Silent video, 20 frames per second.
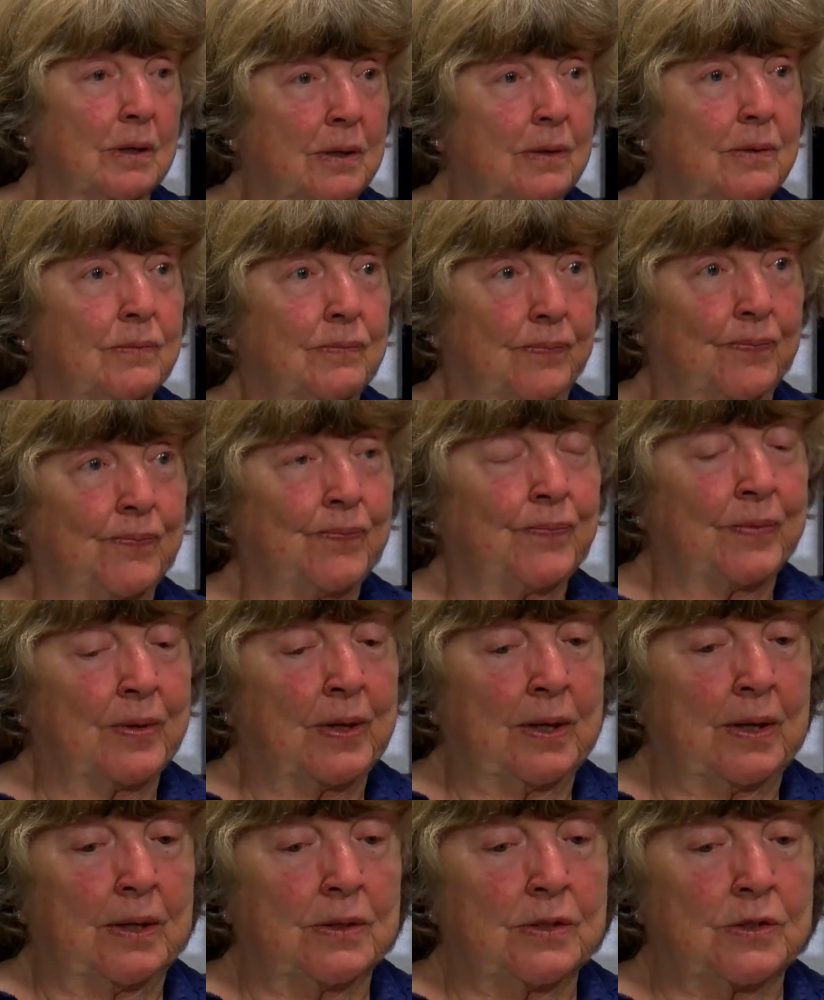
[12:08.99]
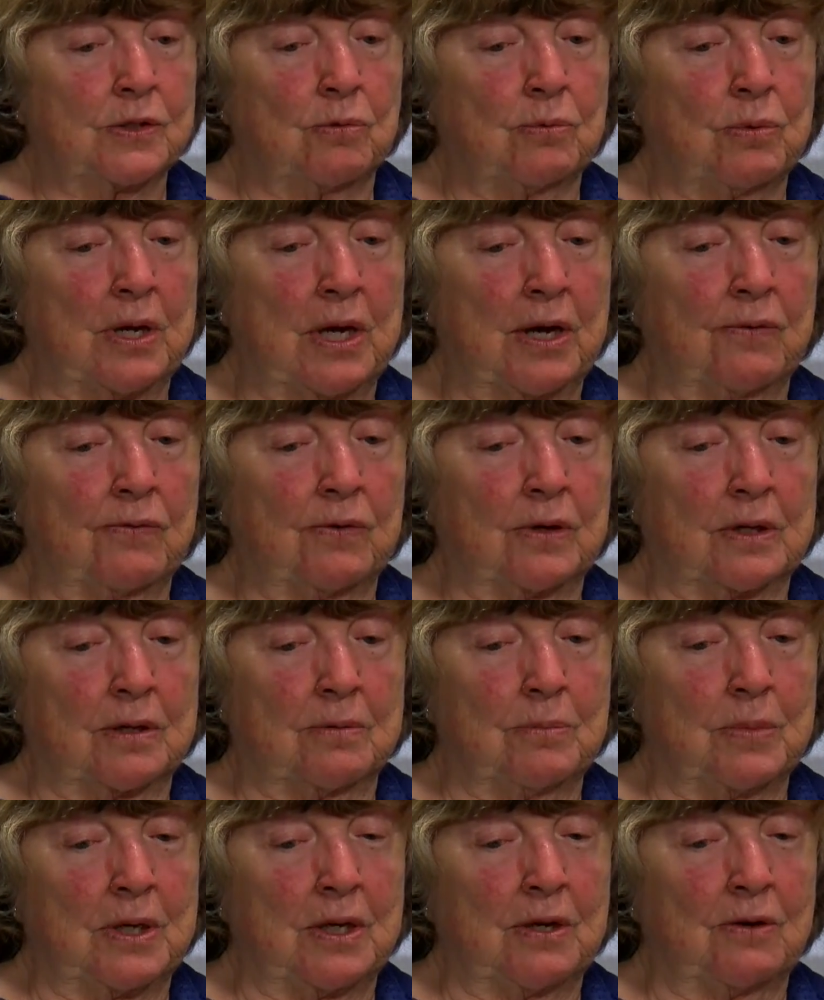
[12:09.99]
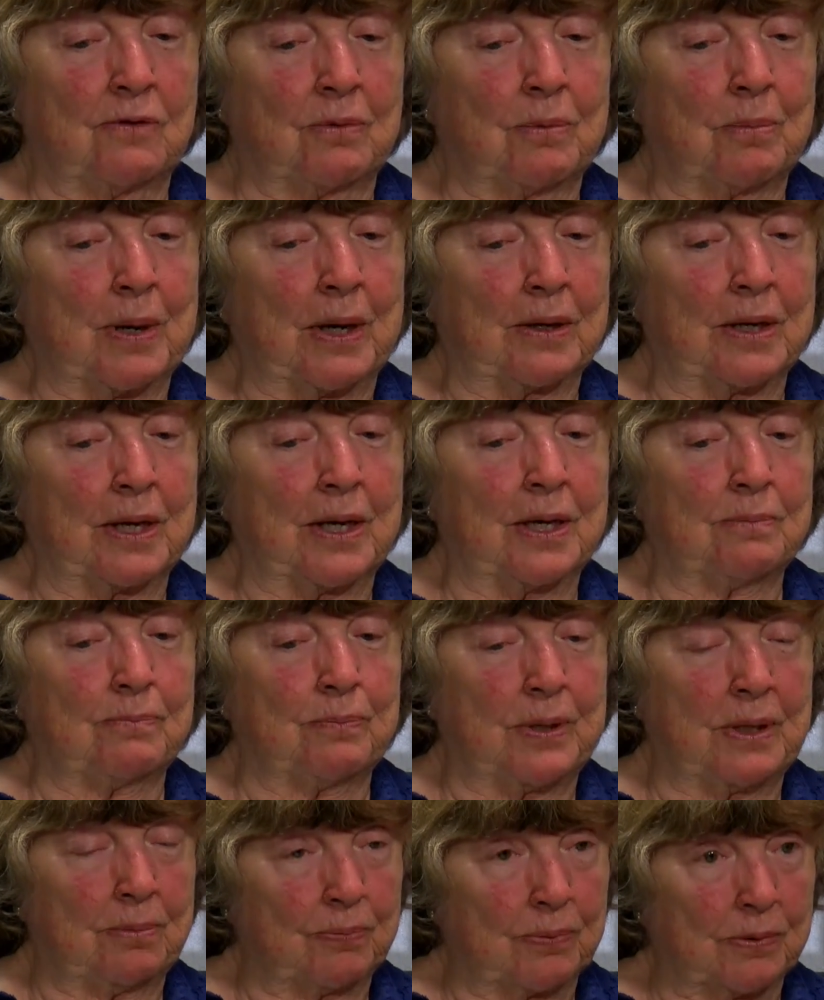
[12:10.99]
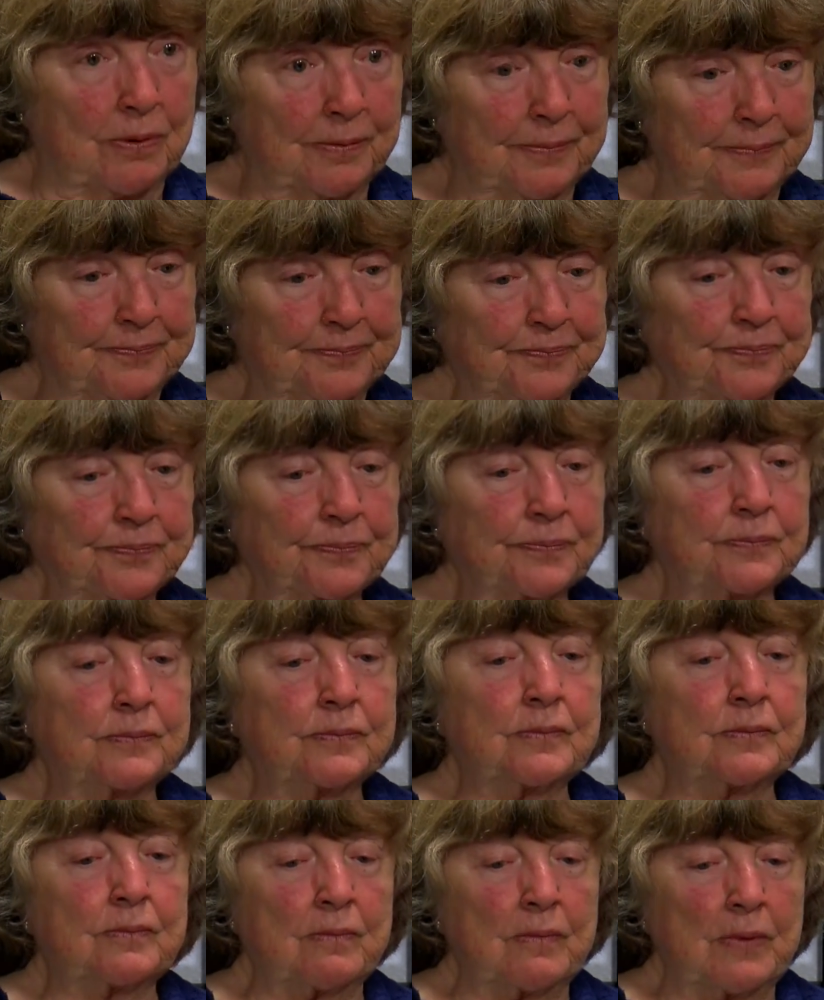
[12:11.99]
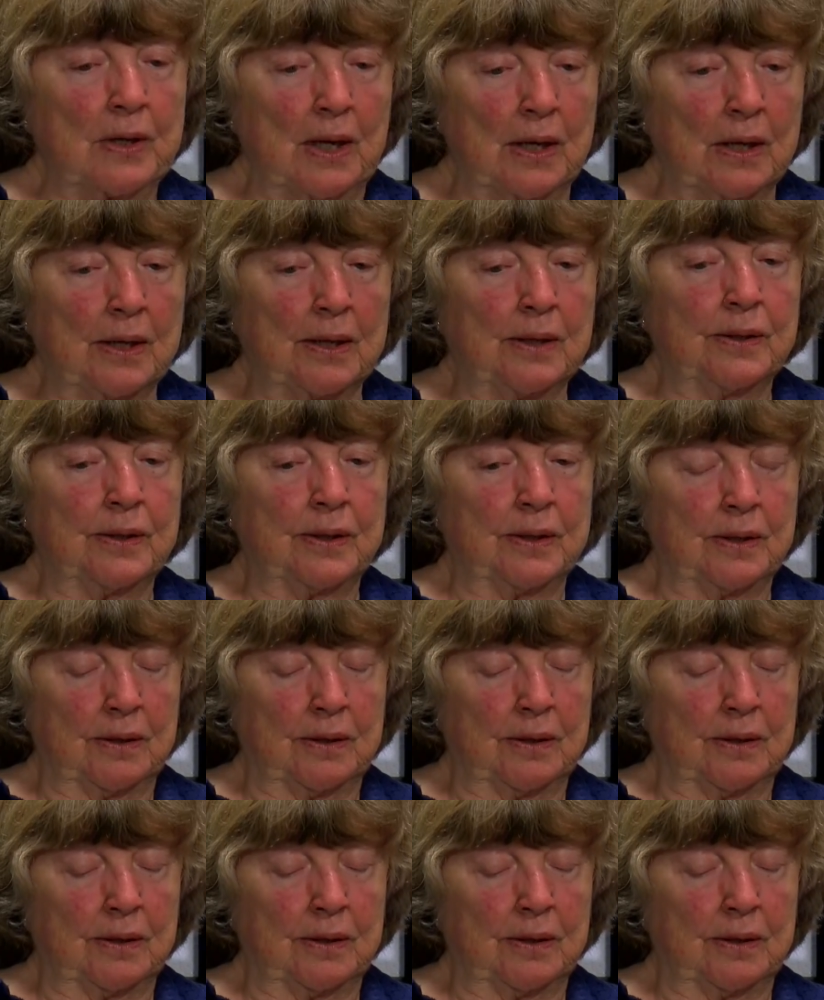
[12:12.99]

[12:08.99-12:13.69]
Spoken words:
And so we have a committee of about 8 people, and